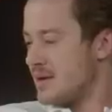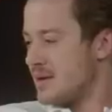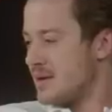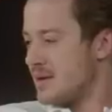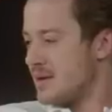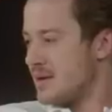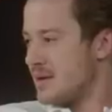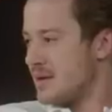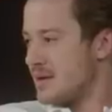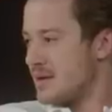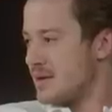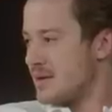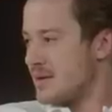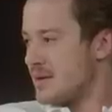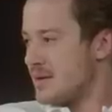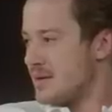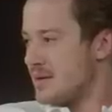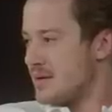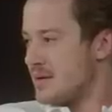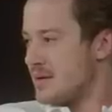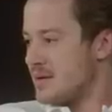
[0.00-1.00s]

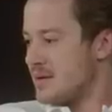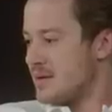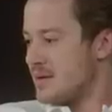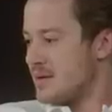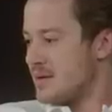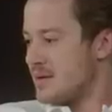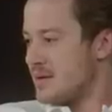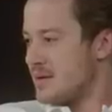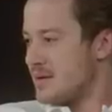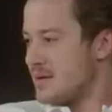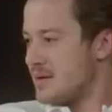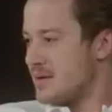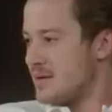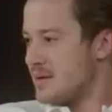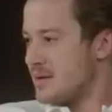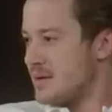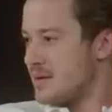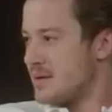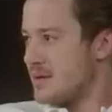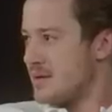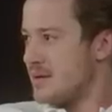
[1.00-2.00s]

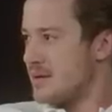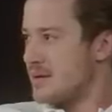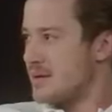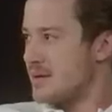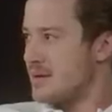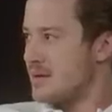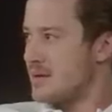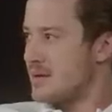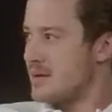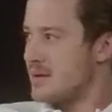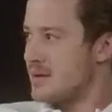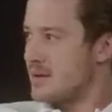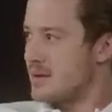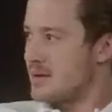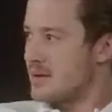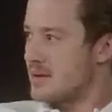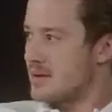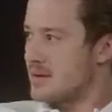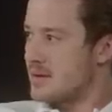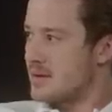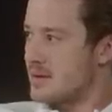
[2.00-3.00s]

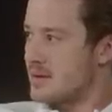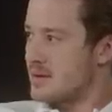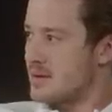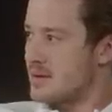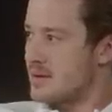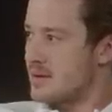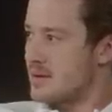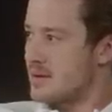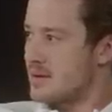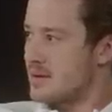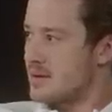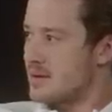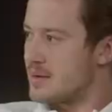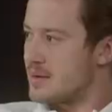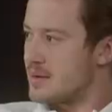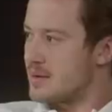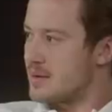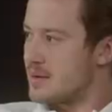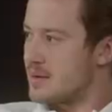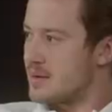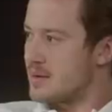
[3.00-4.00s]

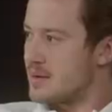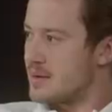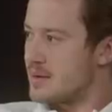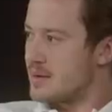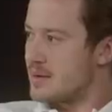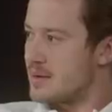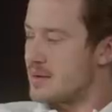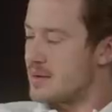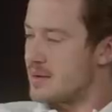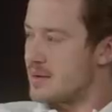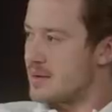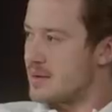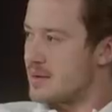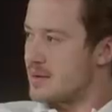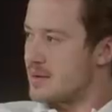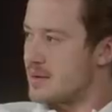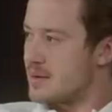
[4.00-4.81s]
The person shown says nothing.